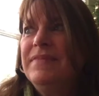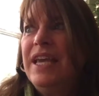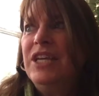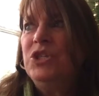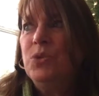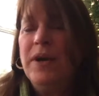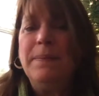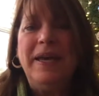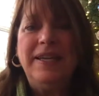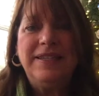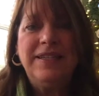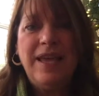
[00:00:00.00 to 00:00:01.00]

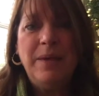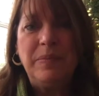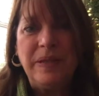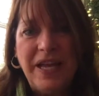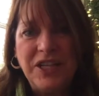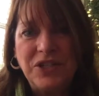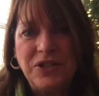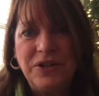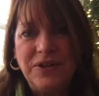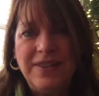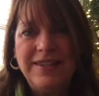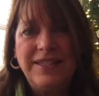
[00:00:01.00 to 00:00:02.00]
enjoyment and
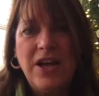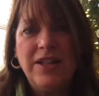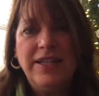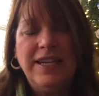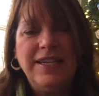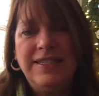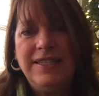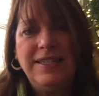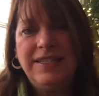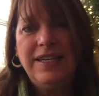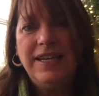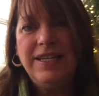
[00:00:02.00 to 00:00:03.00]
pleasure this holiday
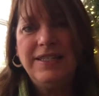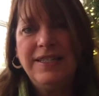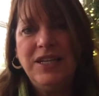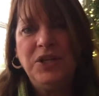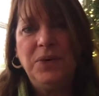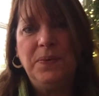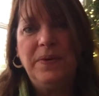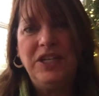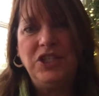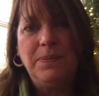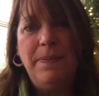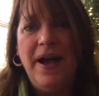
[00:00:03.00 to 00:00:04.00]
season. It's such a
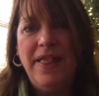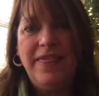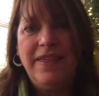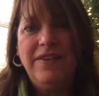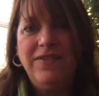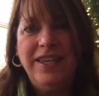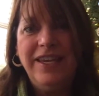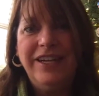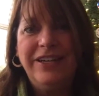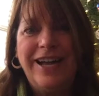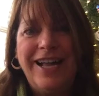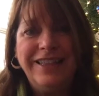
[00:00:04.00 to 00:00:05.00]
rich month of the
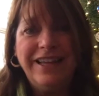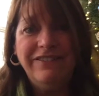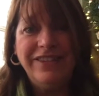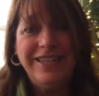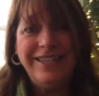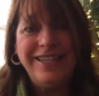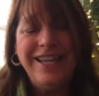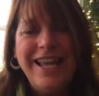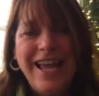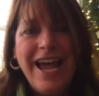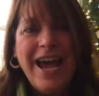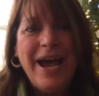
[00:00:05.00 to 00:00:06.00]
year. I love it.
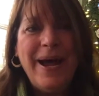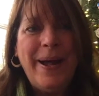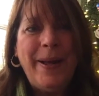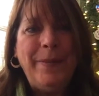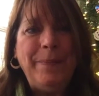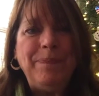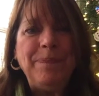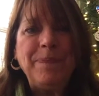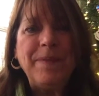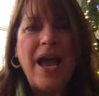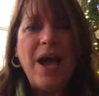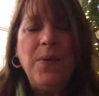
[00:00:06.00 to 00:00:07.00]

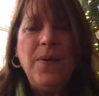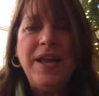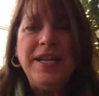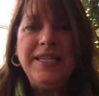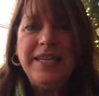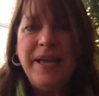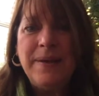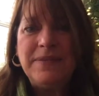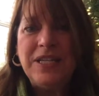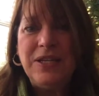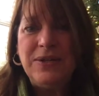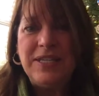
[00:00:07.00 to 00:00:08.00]
I wanted to come
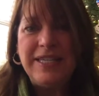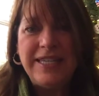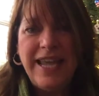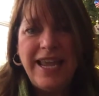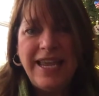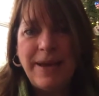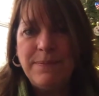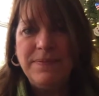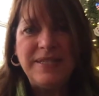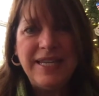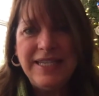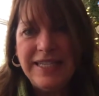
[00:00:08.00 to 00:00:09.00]
to you today. I'm
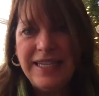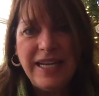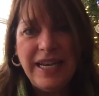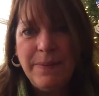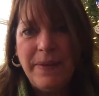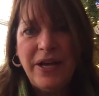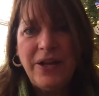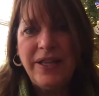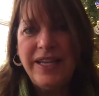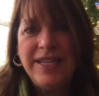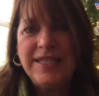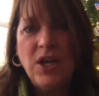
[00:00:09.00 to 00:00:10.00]
sending an email
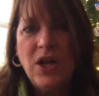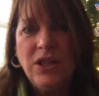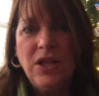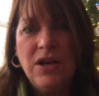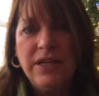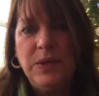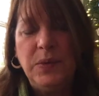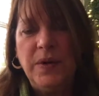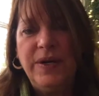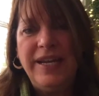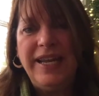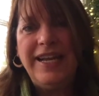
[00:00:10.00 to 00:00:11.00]
and it's all long and
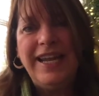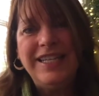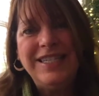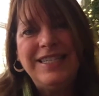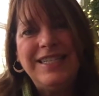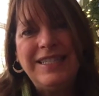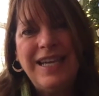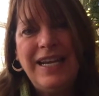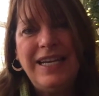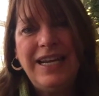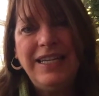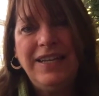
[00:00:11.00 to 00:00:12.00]
wordy, and I just
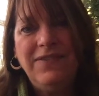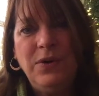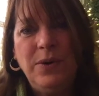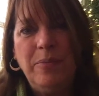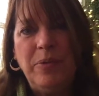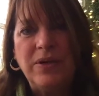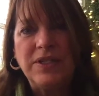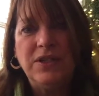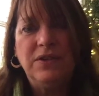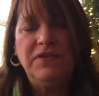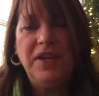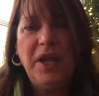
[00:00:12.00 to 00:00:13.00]
decided I'd give you a
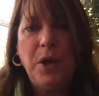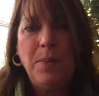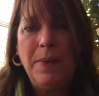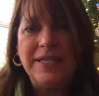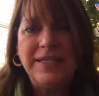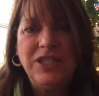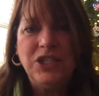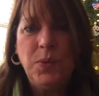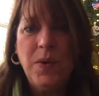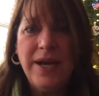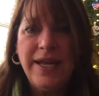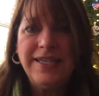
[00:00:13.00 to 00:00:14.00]
personal video message.
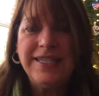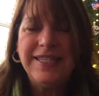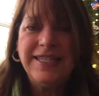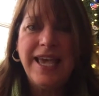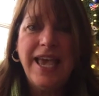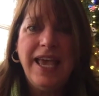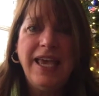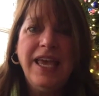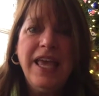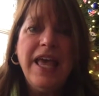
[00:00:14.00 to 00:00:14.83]
One, to say